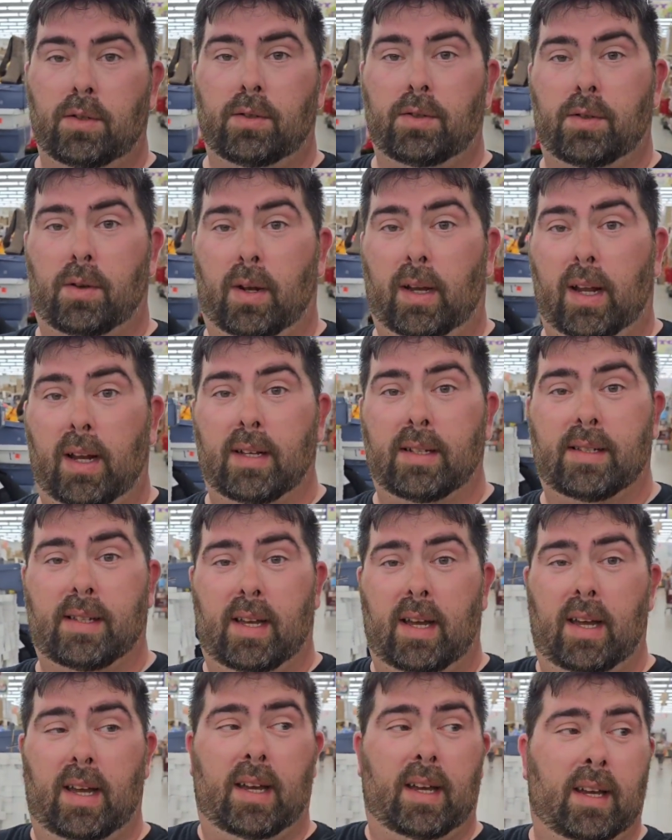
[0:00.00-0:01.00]
So I gotta
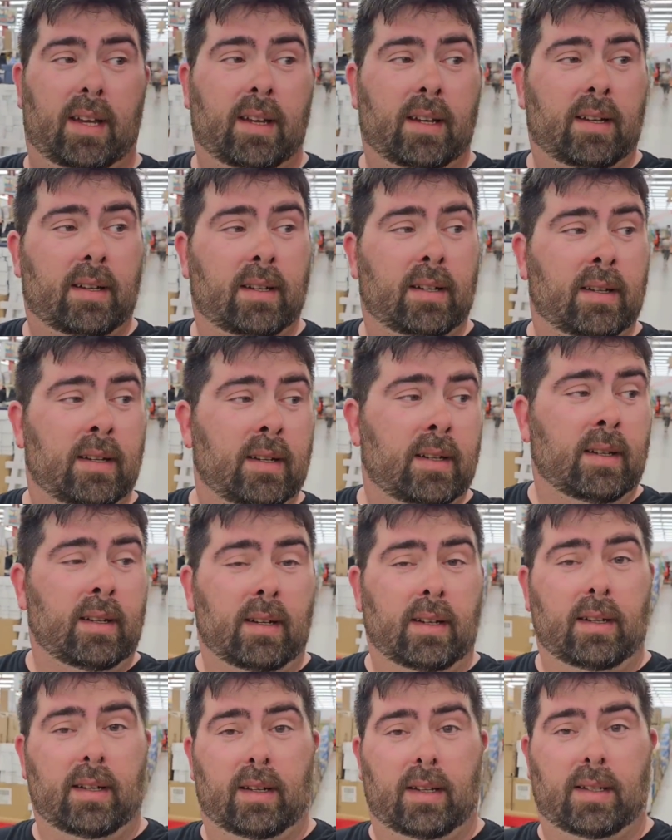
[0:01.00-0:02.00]
say
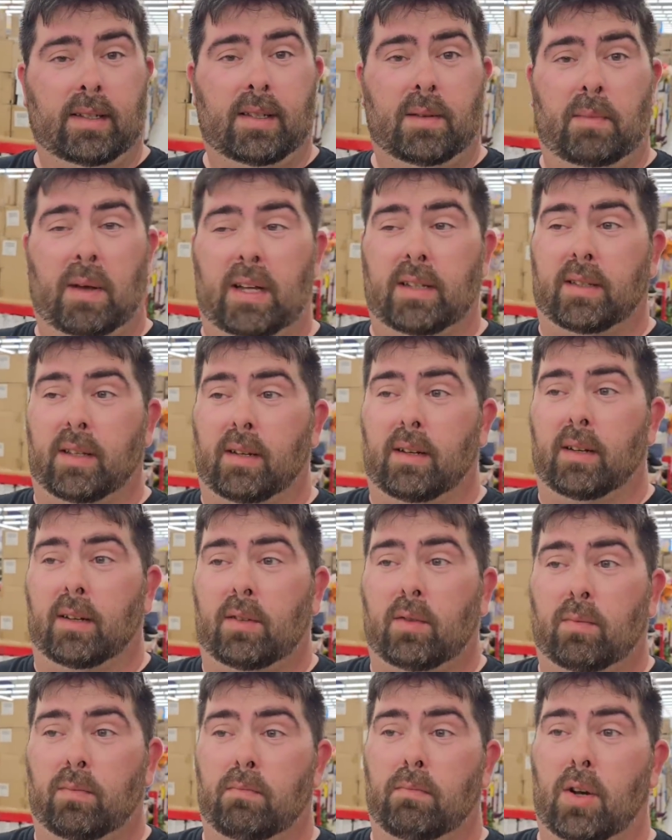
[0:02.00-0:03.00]
this is about the
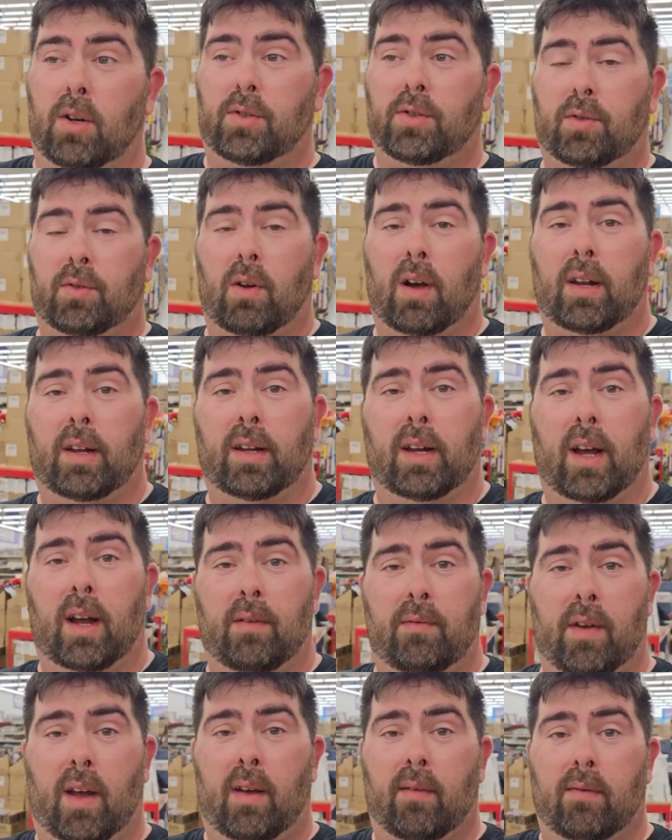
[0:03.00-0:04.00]
most crowded
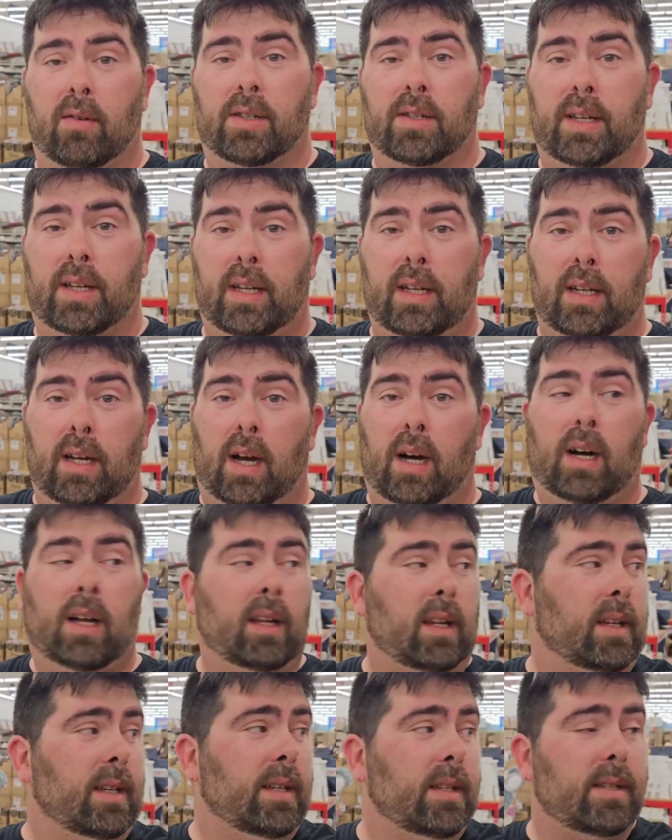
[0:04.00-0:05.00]
I've ever seen
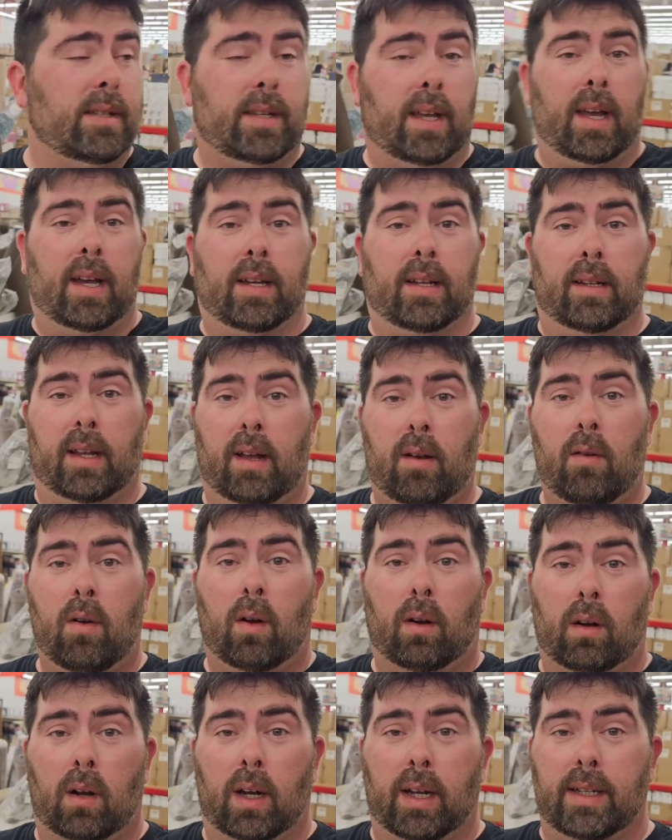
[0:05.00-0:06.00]
Ollie's, and there
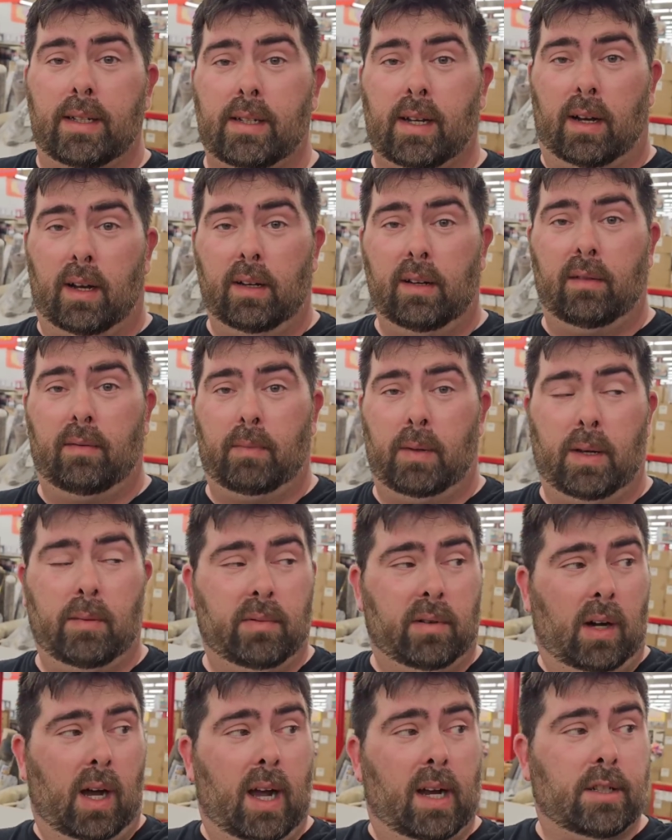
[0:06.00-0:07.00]
are a ton of
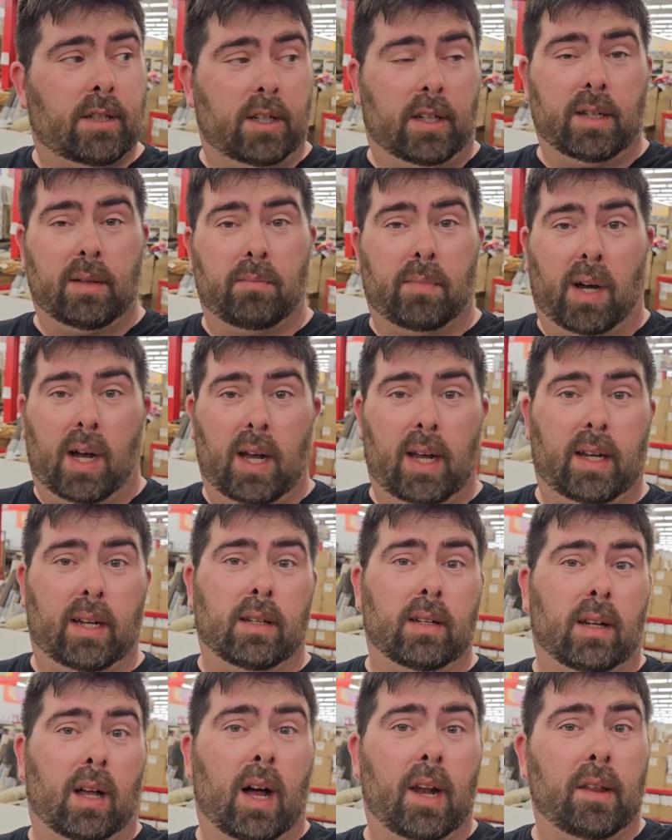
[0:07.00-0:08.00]
people actually buying
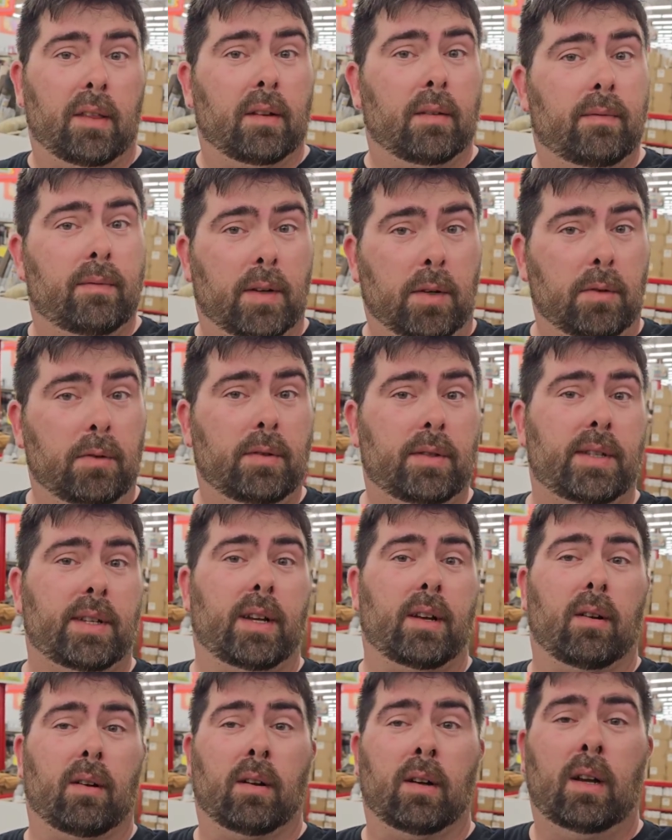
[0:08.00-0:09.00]
a lot of the foods
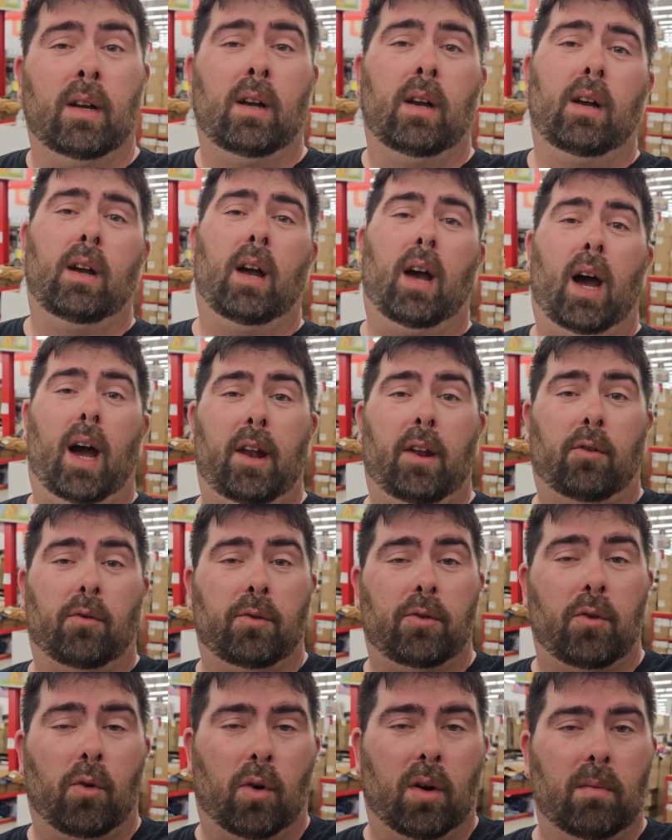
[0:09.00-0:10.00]
here. I
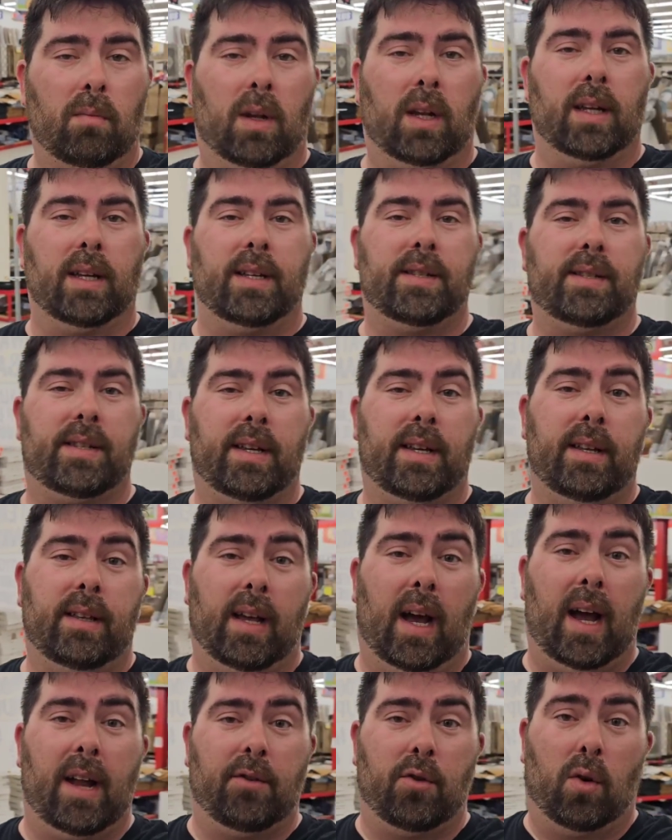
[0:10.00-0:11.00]
don't normally see
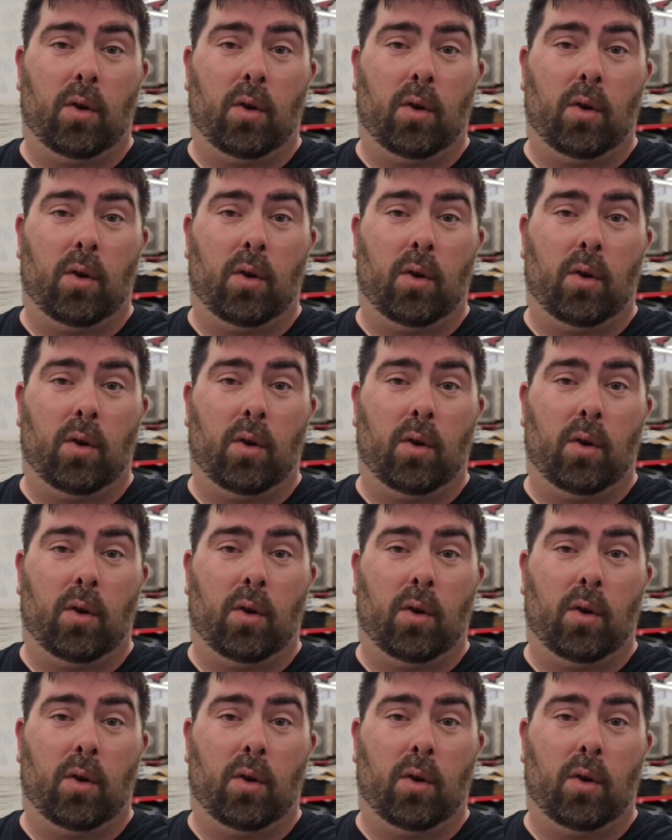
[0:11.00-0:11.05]
that.